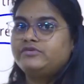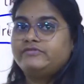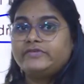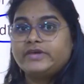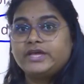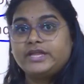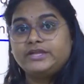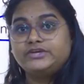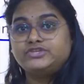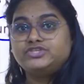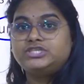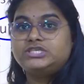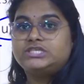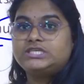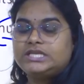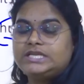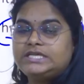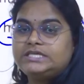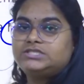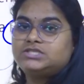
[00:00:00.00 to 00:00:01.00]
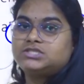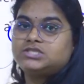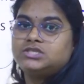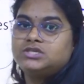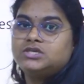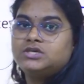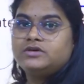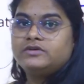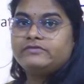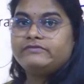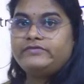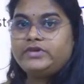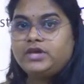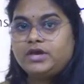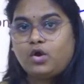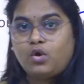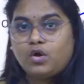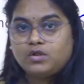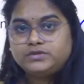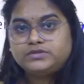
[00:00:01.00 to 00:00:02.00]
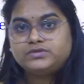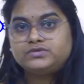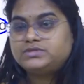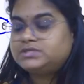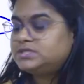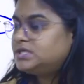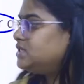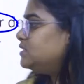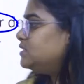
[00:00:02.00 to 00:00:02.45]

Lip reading: of energy released. We also see